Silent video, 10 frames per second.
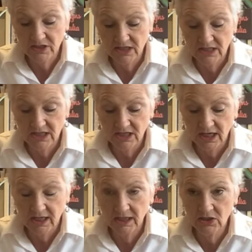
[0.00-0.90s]
this
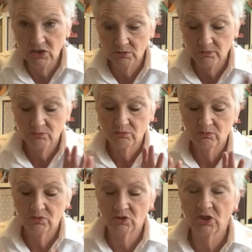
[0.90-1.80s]
stage,
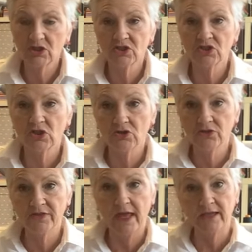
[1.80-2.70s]
just
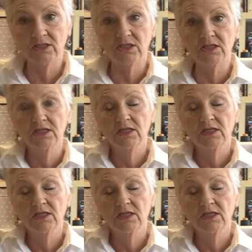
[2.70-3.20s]
sew that